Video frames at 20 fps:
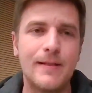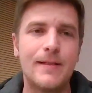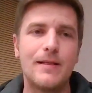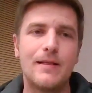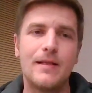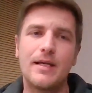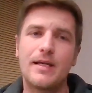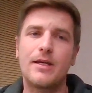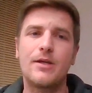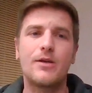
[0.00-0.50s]

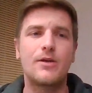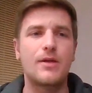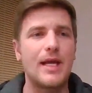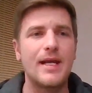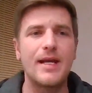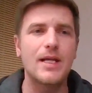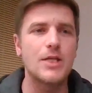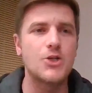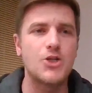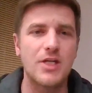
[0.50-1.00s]
Like you
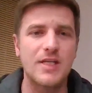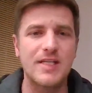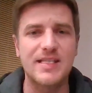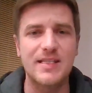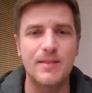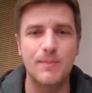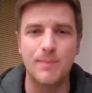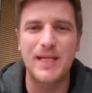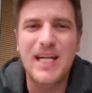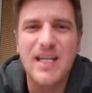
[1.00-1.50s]
cannot
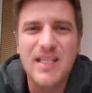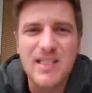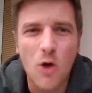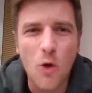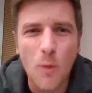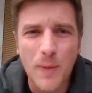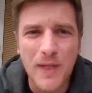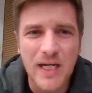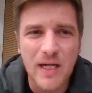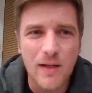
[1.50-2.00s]
just because
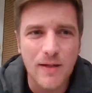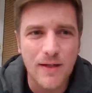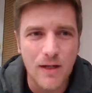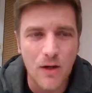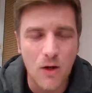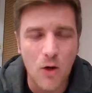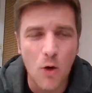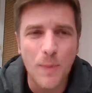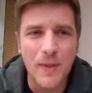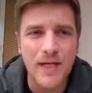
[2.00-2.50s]
opening
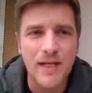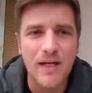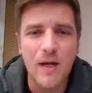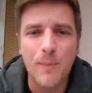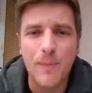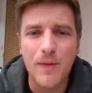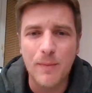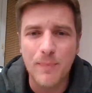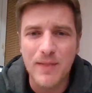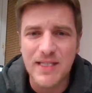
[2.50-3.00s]
opening
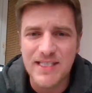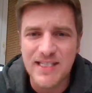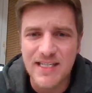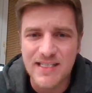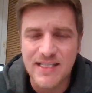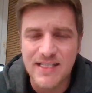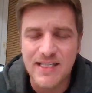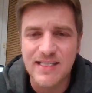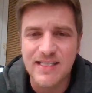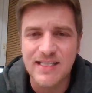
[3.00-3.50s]
up a
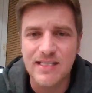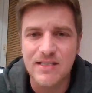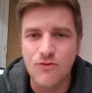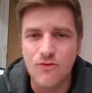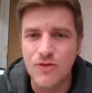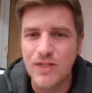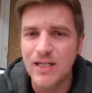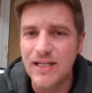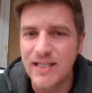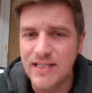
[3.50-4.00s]
business, it's
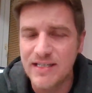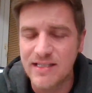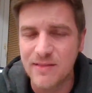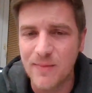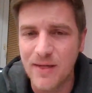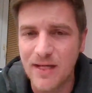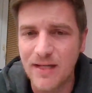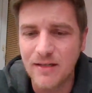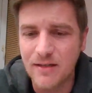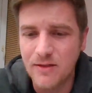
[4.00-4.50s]
really easy,
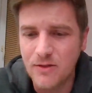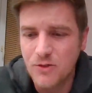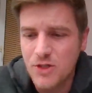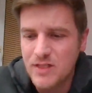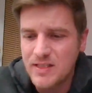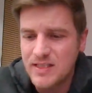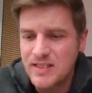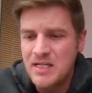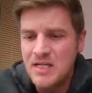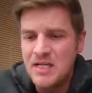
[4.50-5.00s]
man. You
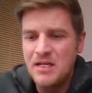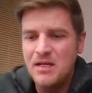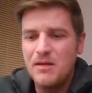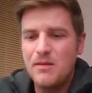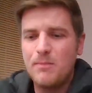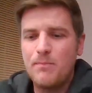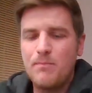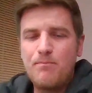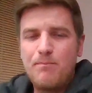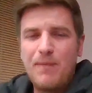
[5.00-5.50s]
just
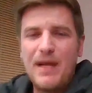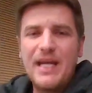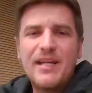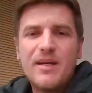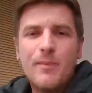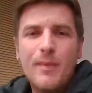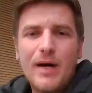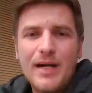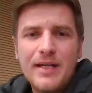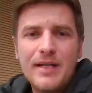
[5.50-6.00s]
pay
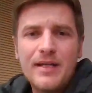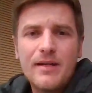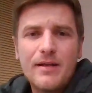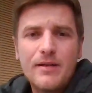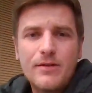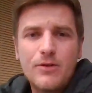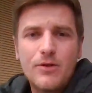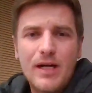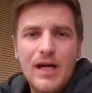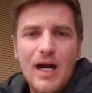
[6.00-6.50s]
the money
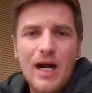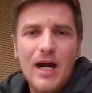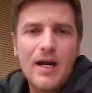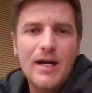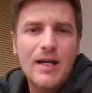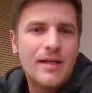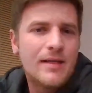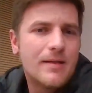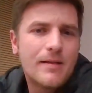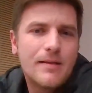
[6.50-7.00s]
to the guy
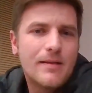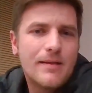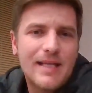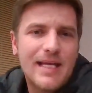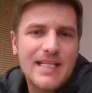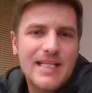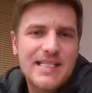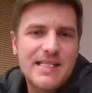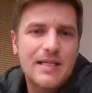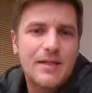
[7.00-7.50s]
and
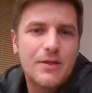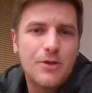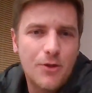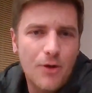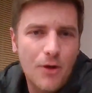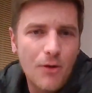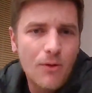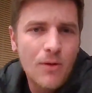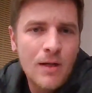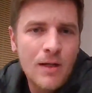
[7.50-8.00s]
that's it, you
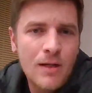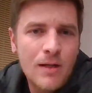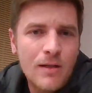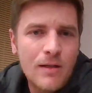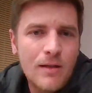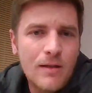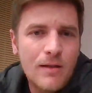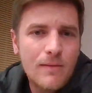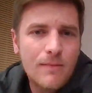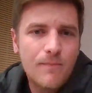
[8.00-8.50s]
know.
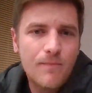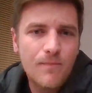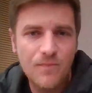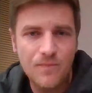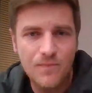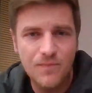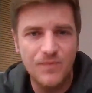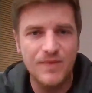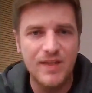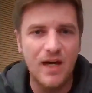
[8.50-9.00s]

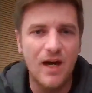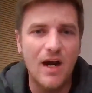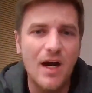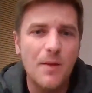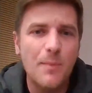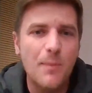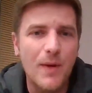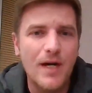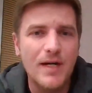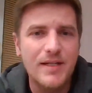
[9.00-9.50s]
The
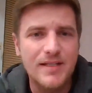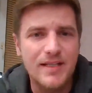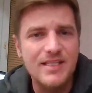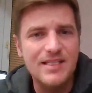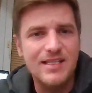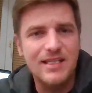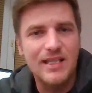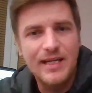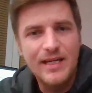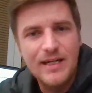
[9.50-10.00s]
hard part
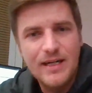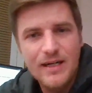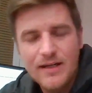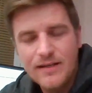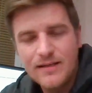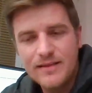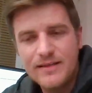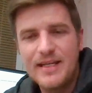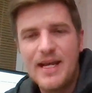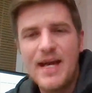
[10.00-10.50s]
is like
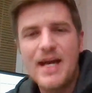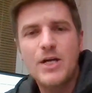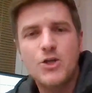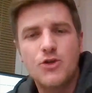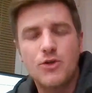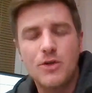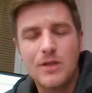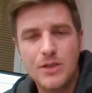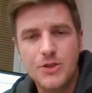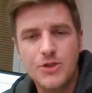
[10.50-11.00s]
the
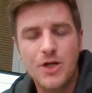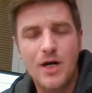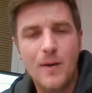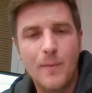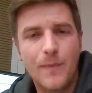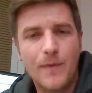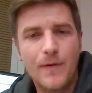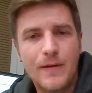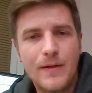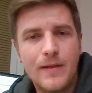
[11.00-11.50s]
actual job,
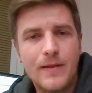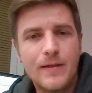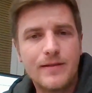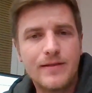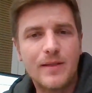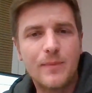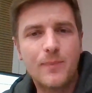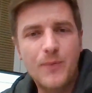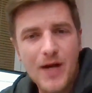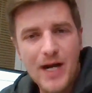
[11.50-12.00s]

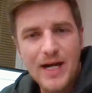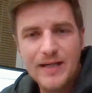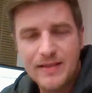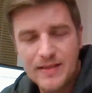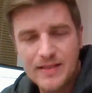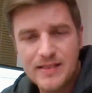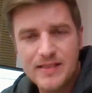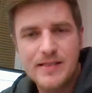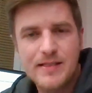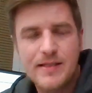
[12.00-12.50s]
the practice.